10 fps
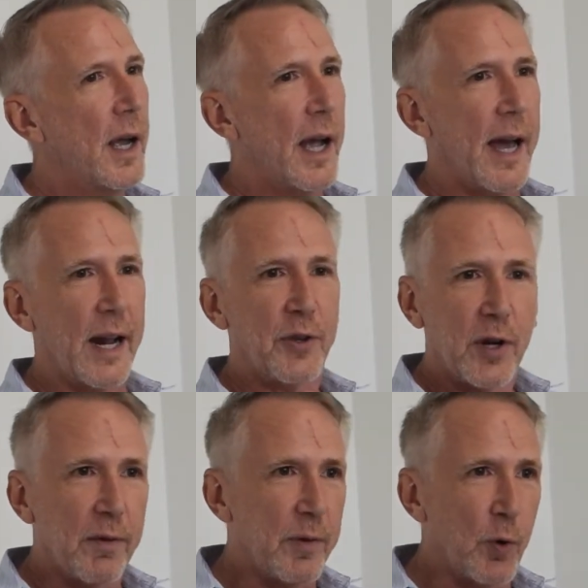And I
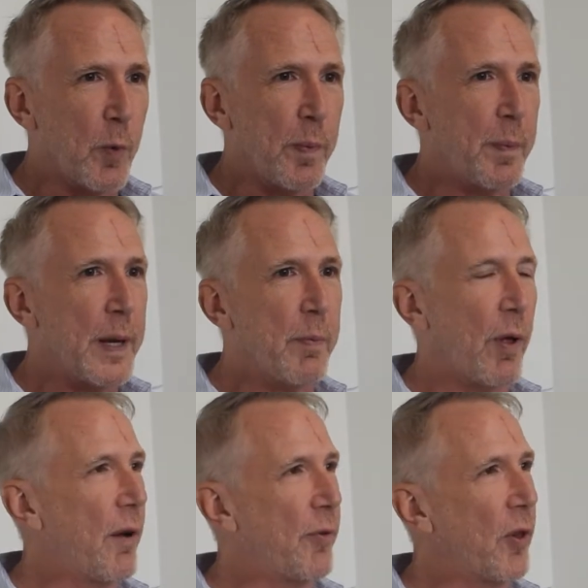took a group of people
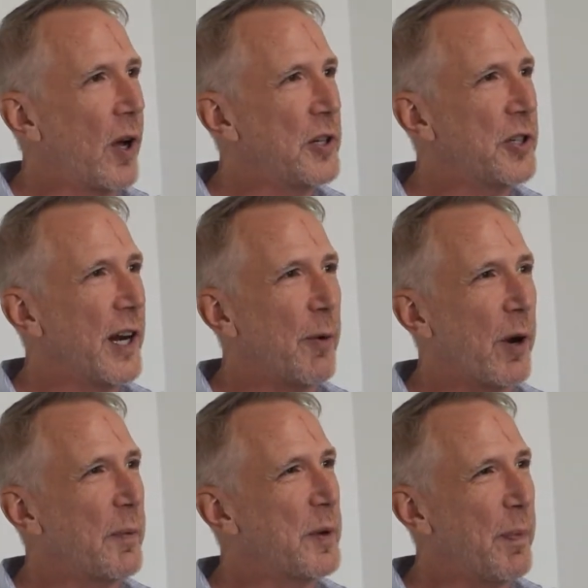out for lunch and I
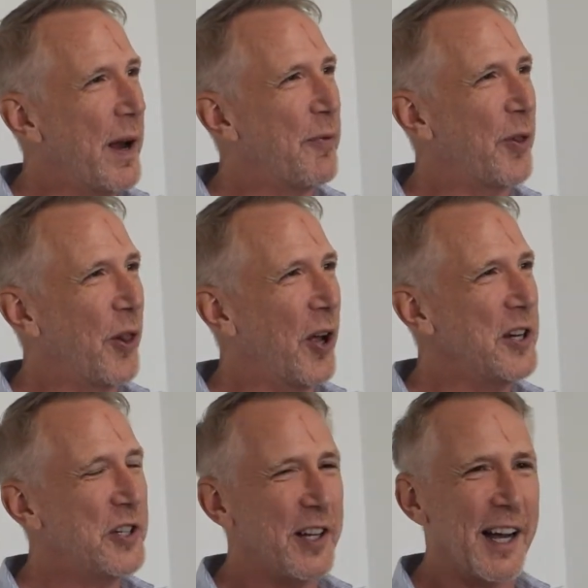went up to pay for the
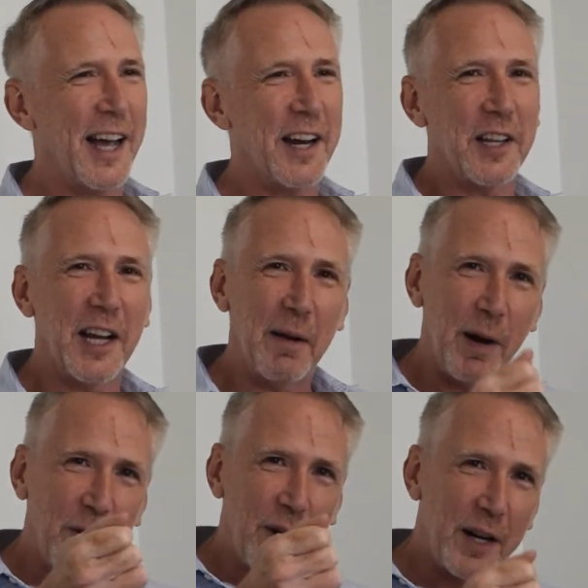lunch and I handed the guy my
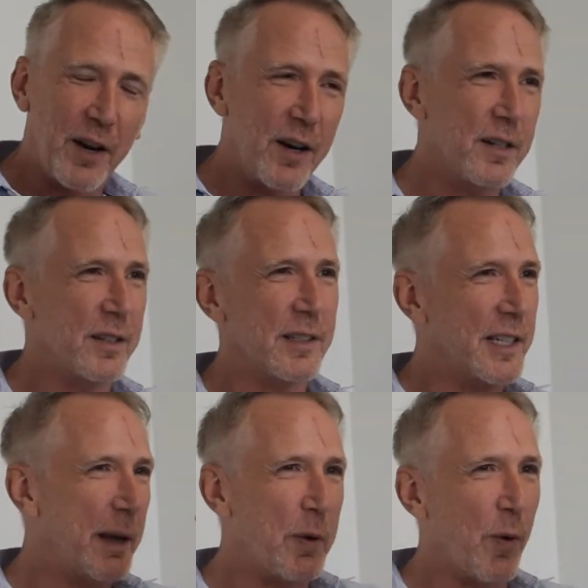credit card and
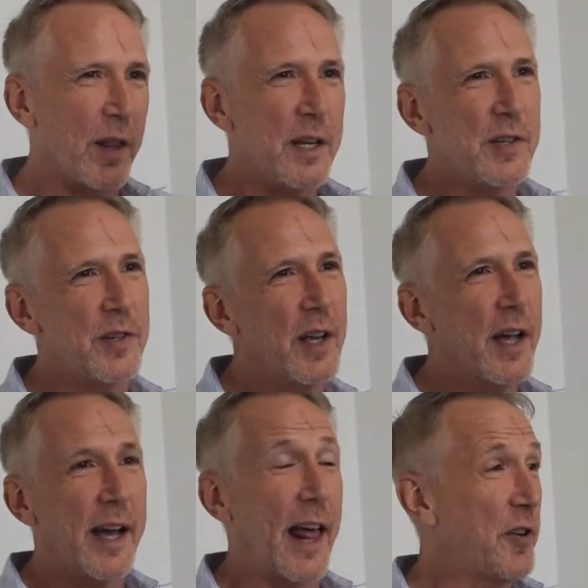gave me one of these.
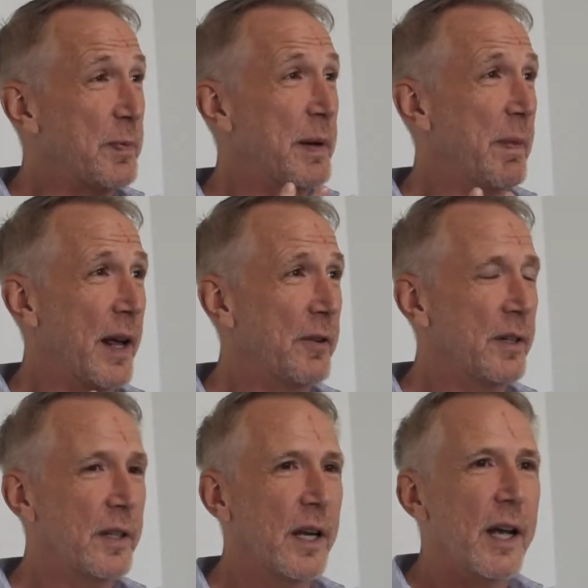And I don't speak
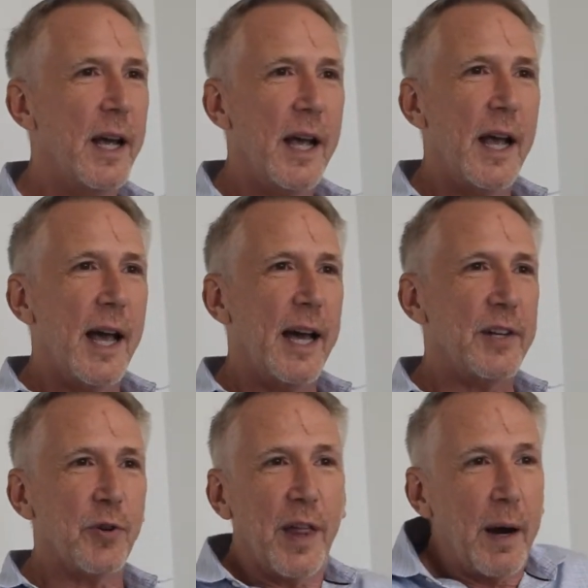Mandarin. And
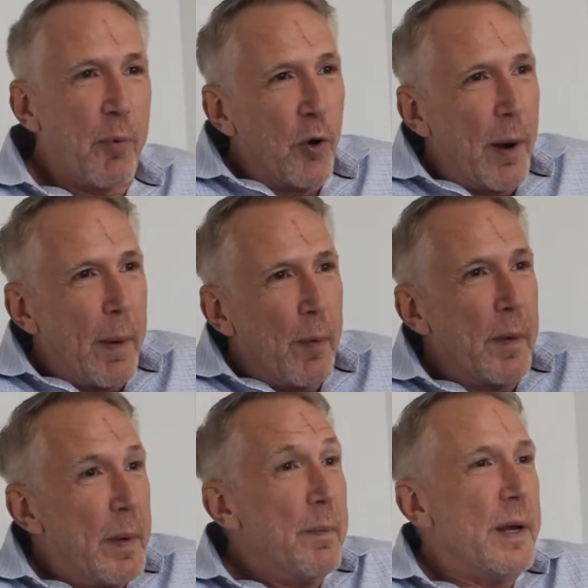so then I pulled out my
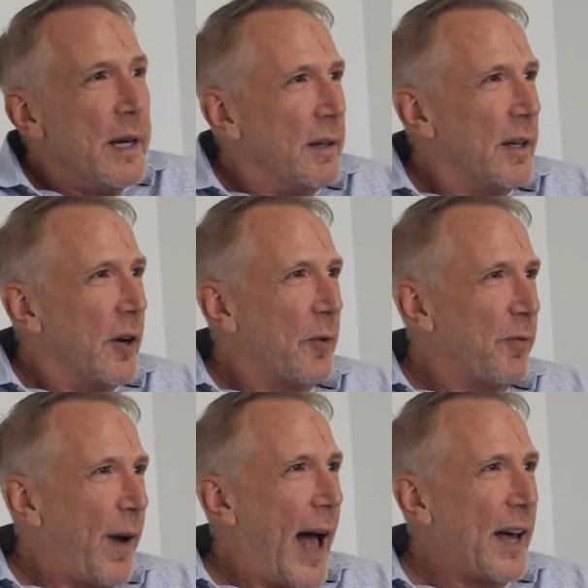renminbi,
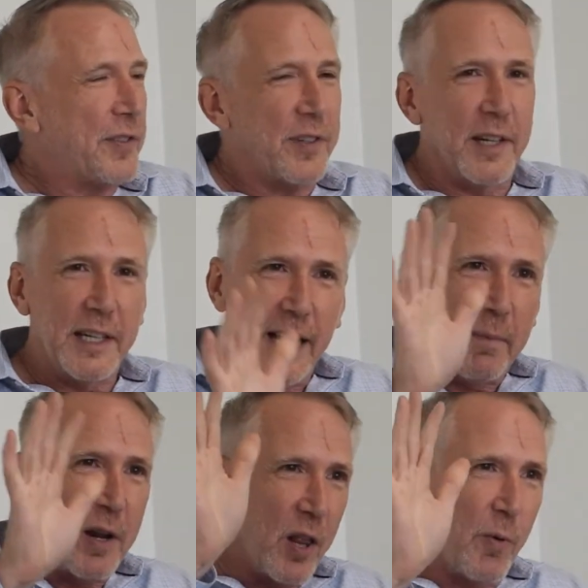fast, and he gave
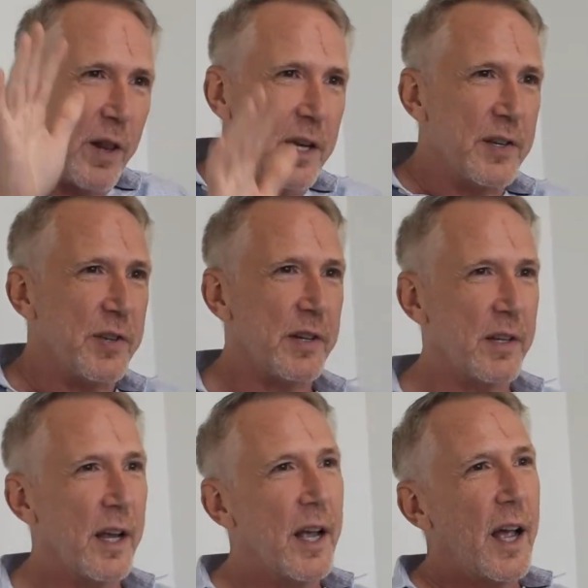me another one of these.
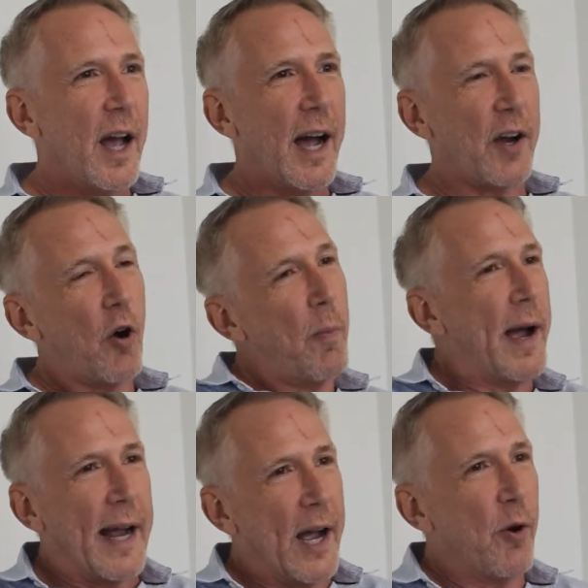And I called my
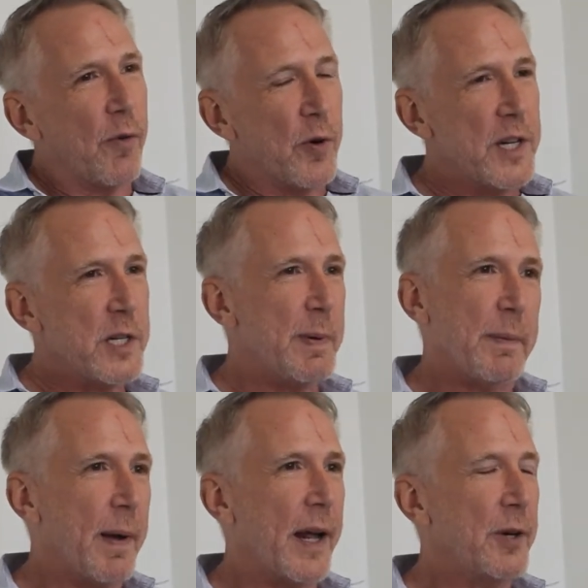guy over who did
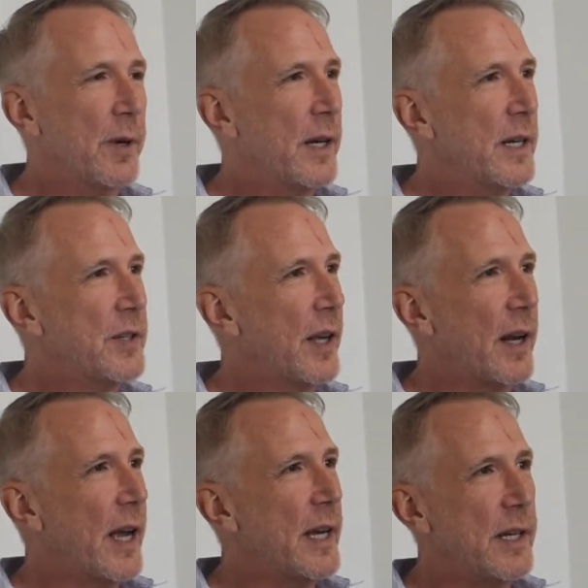speak Mandarin and he
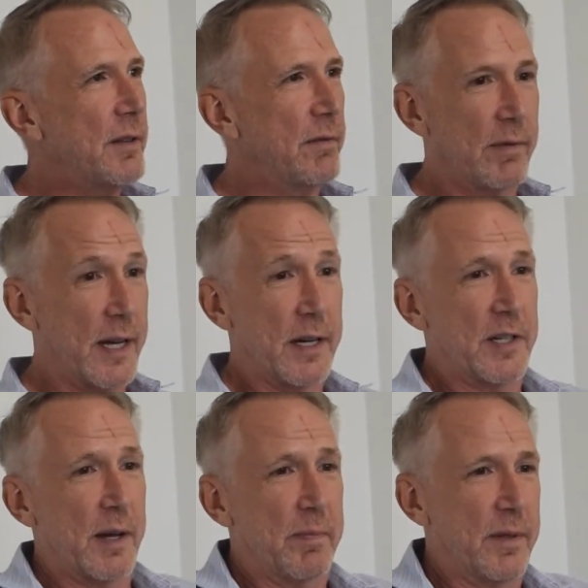said, hey, they
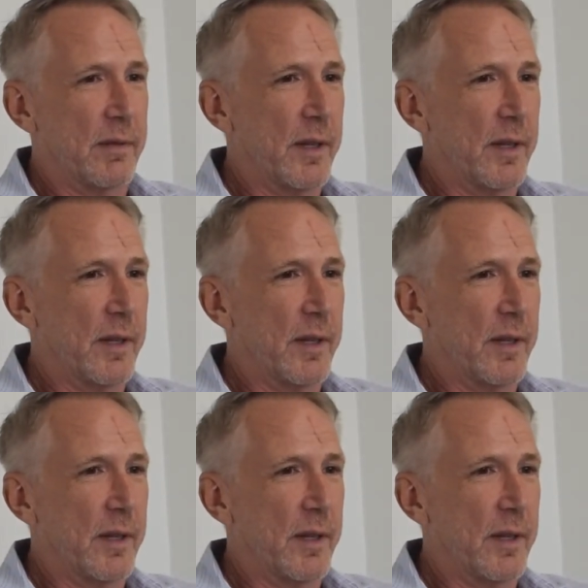accept,